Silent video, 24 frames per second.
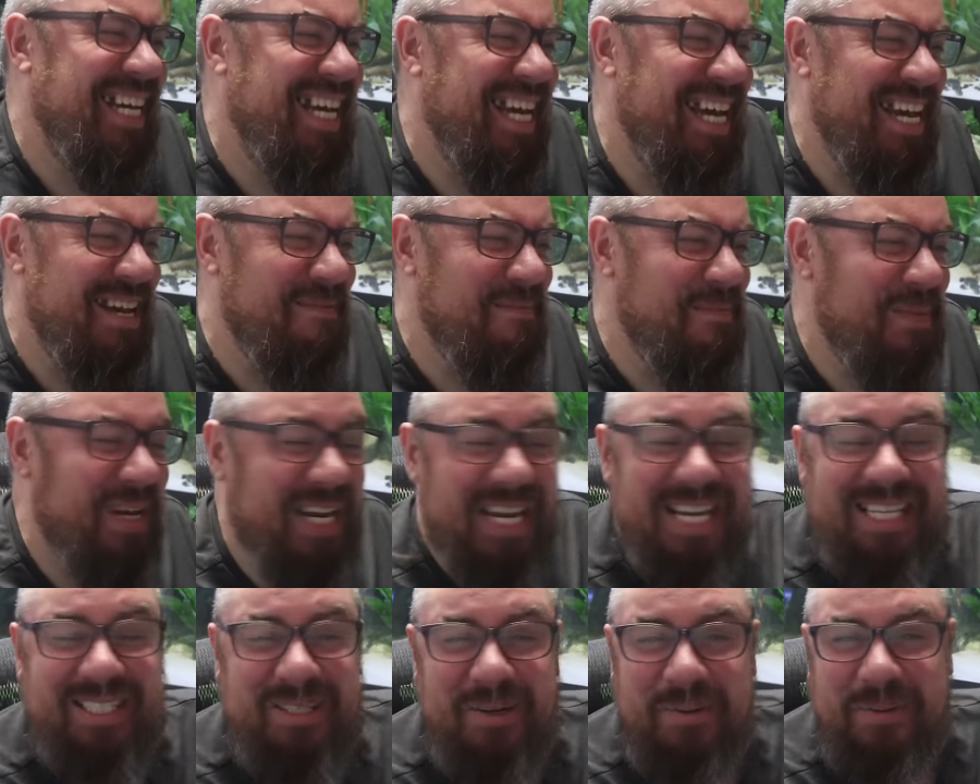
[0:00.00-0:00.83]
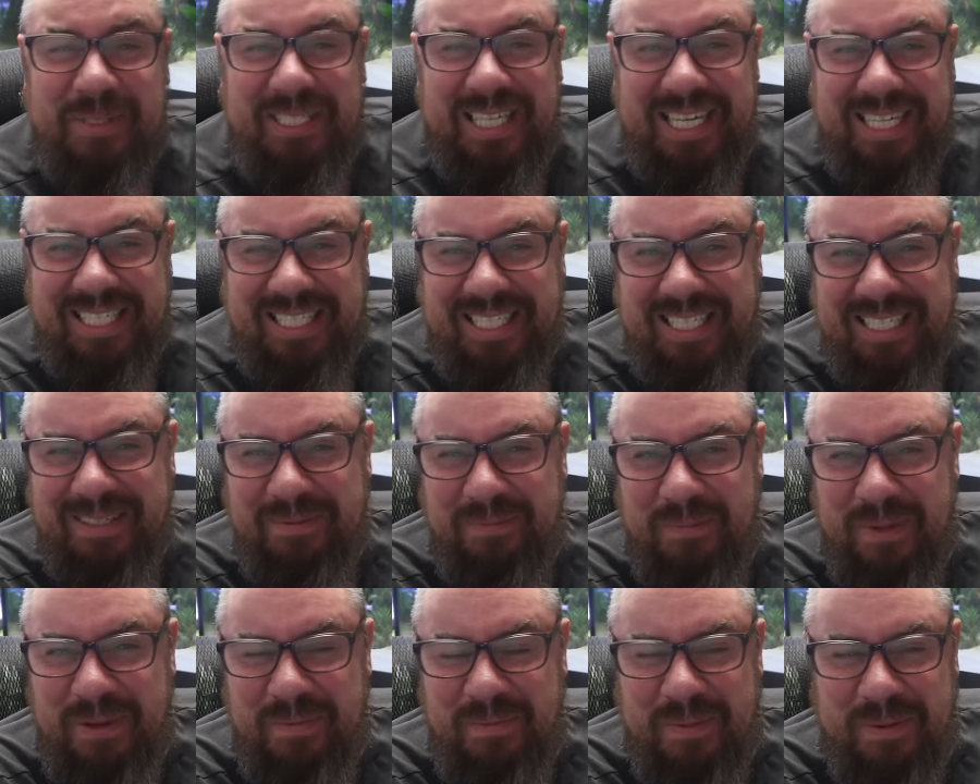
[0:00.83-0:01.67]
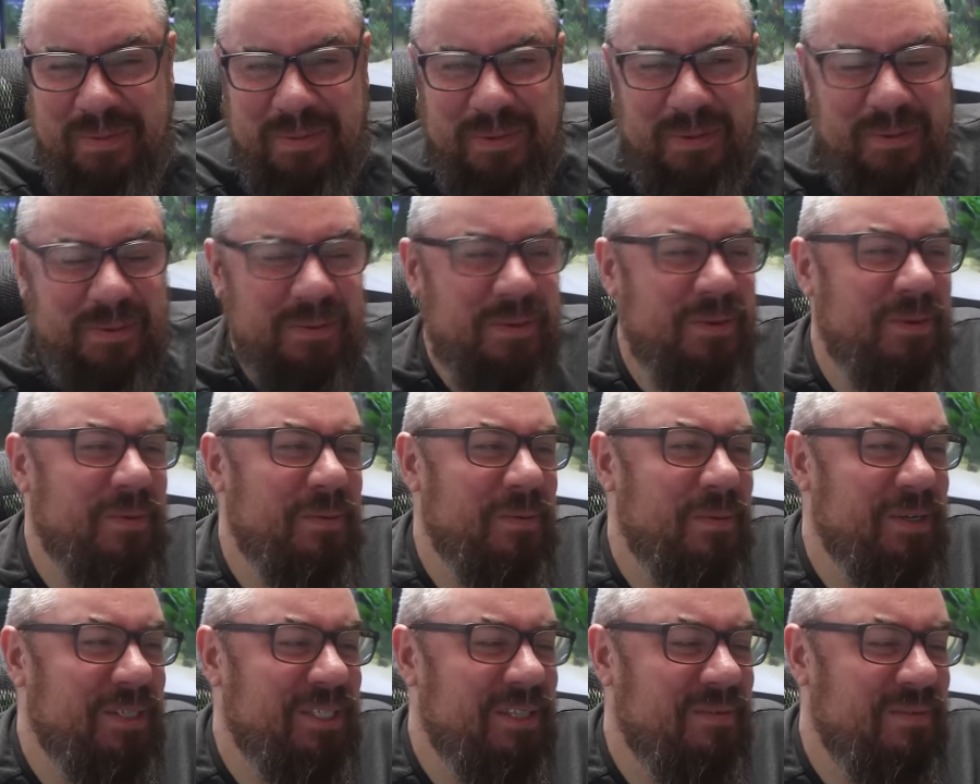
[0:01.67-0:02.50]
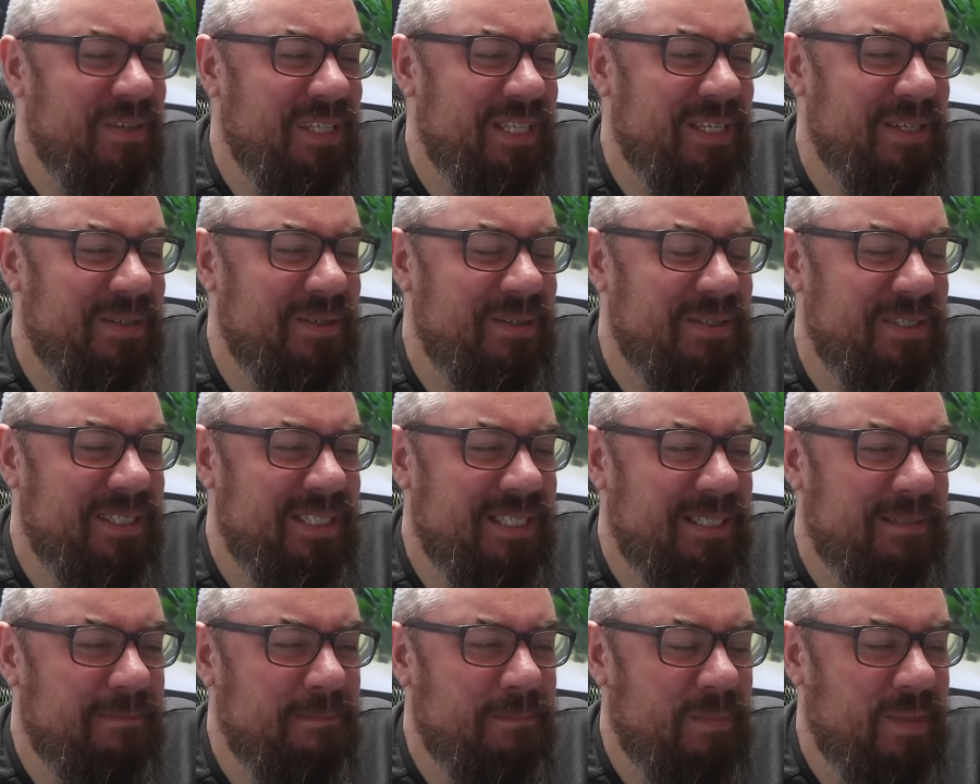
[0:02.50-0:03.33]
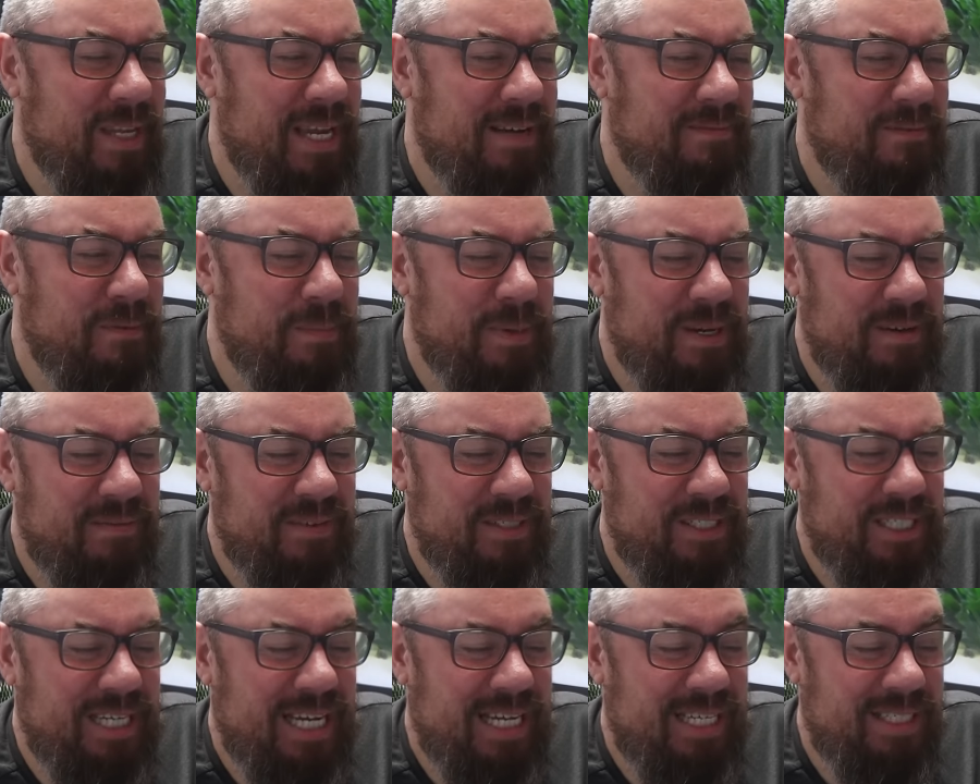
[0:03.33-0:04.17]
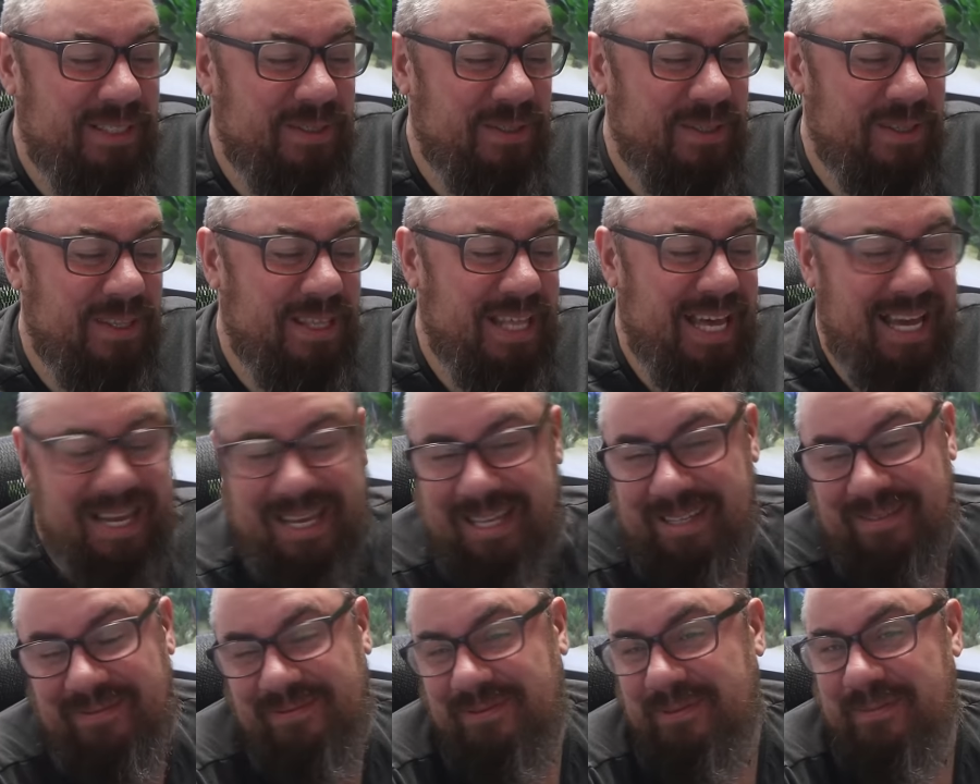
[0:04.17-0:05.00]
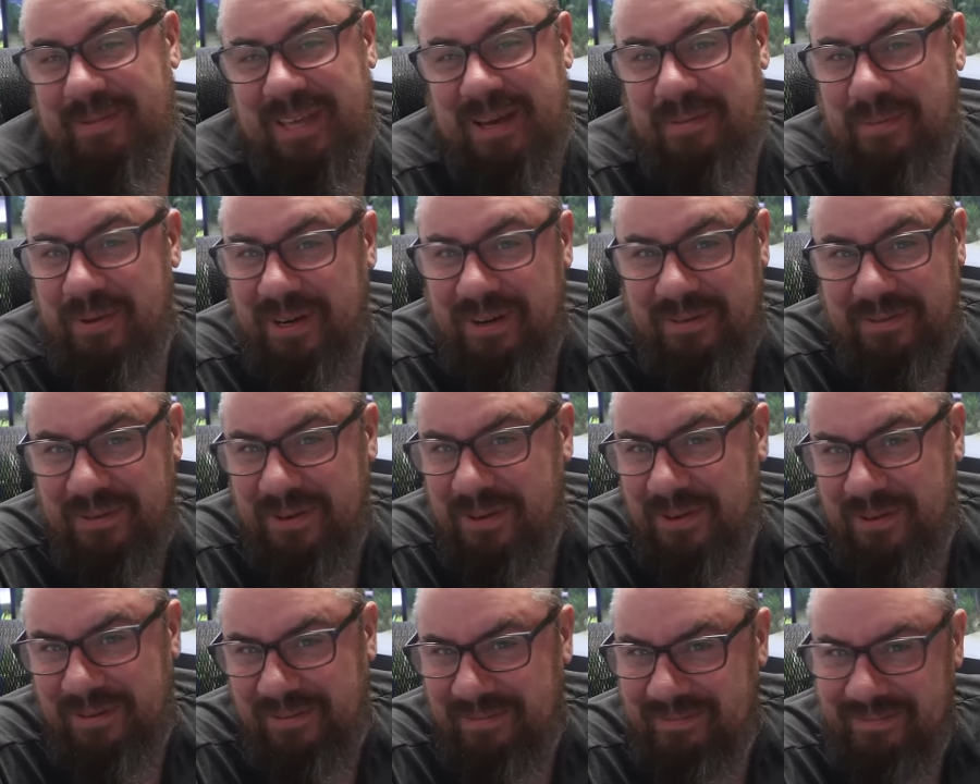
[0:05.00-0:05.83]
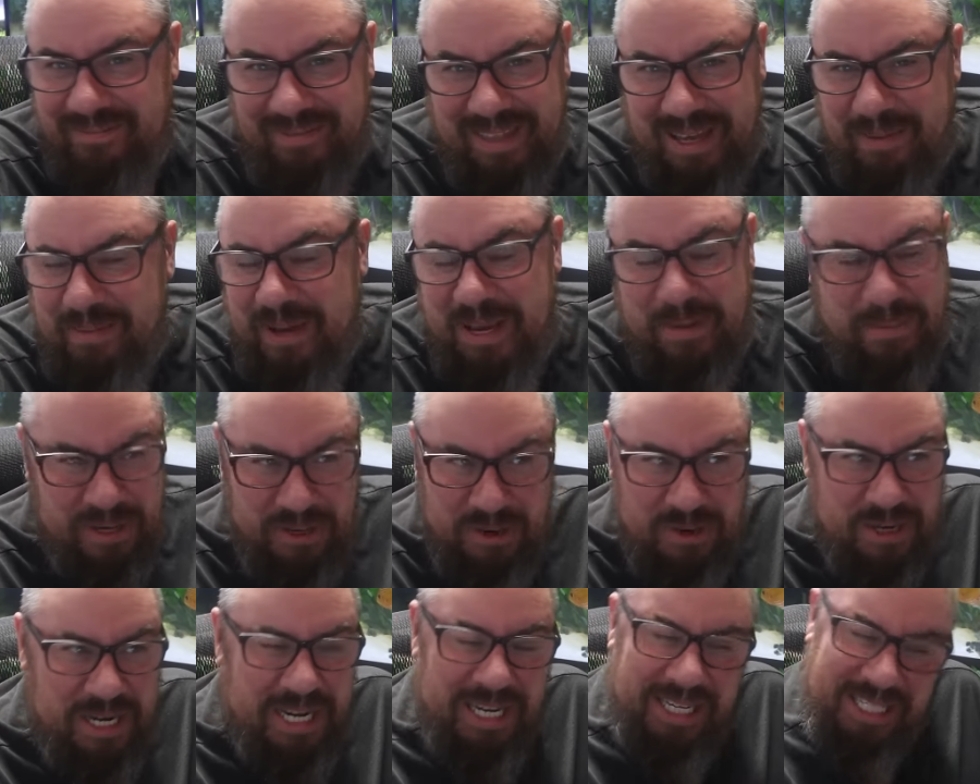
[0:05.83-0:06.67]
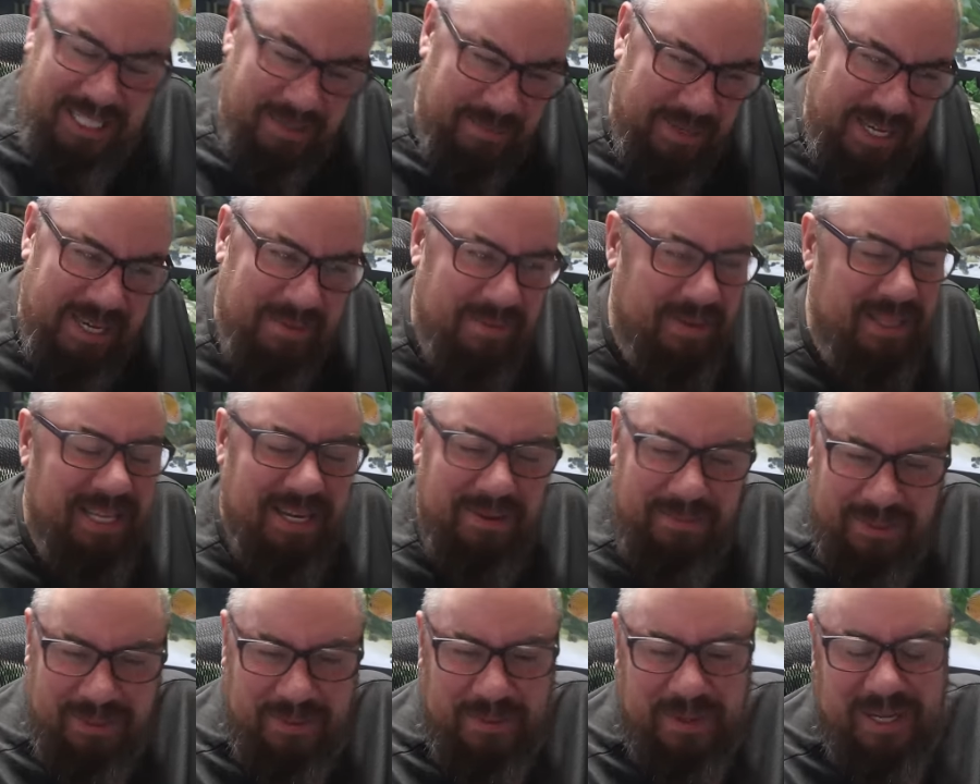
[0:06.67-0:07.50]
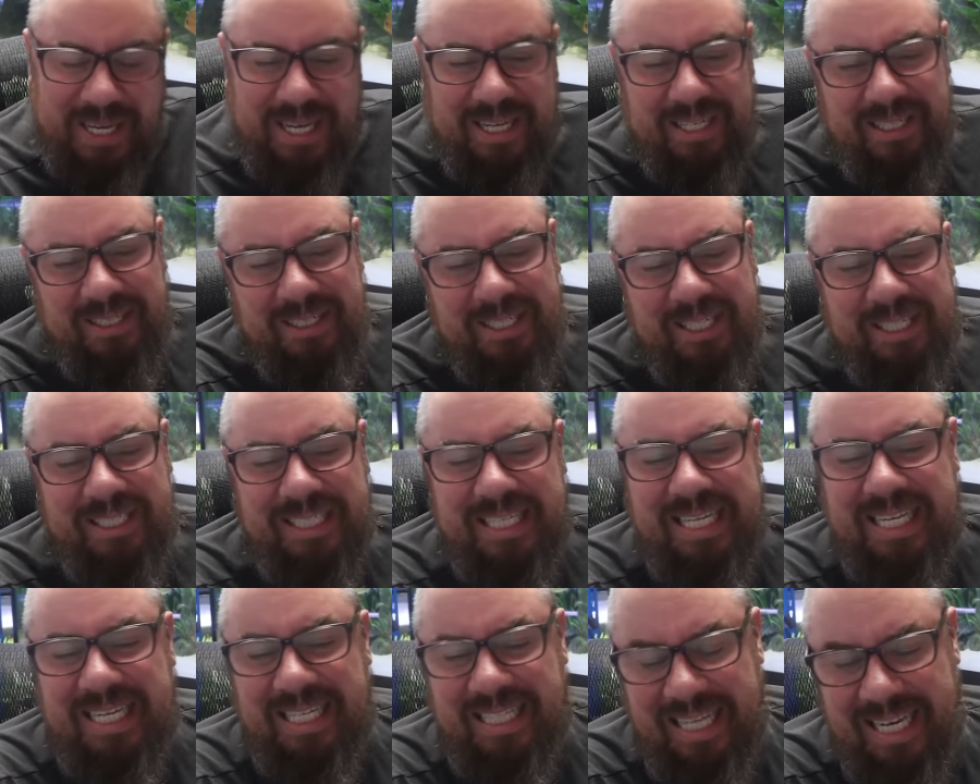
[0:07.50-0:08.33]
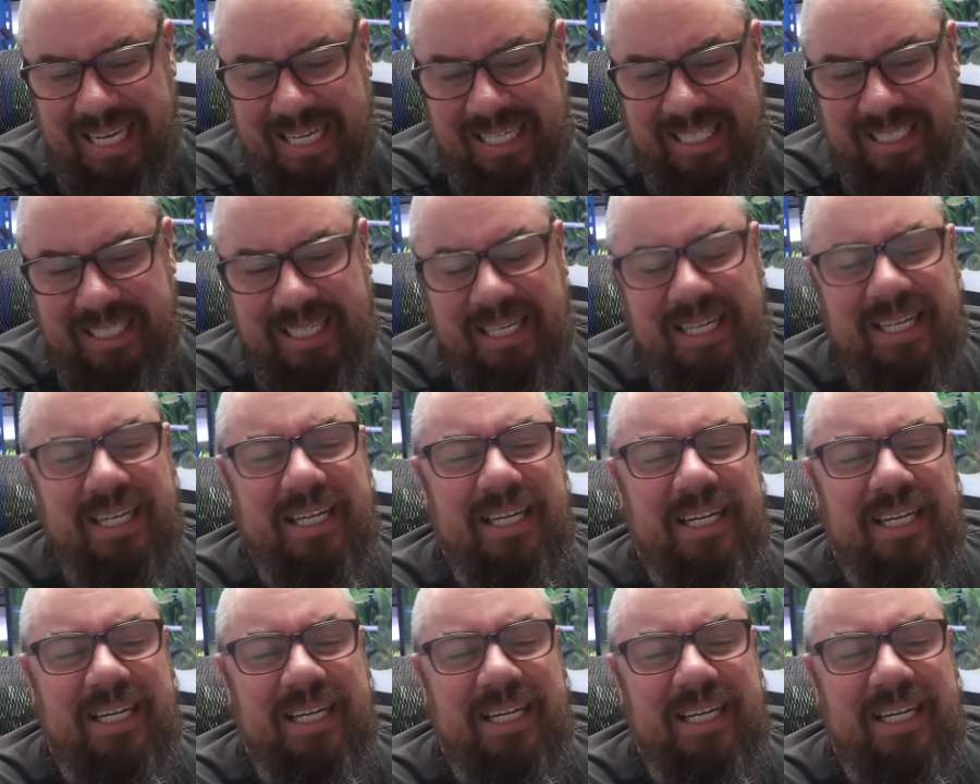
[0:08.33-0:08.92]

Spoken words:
But it's always nice to meet people who watch the videos and have a bit of a chat. So that, from that point of view, that might be unique to me, but that was quite interesting, nice.